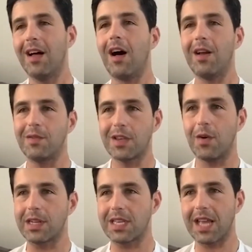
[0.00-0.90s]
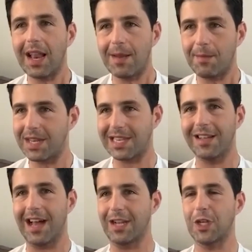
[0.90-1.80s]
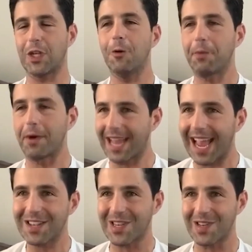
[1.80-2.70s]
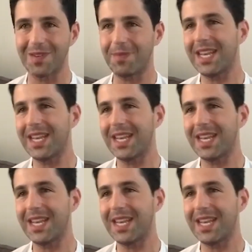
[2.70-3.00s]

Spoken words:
oh, I was so excited, but it still got super canceled.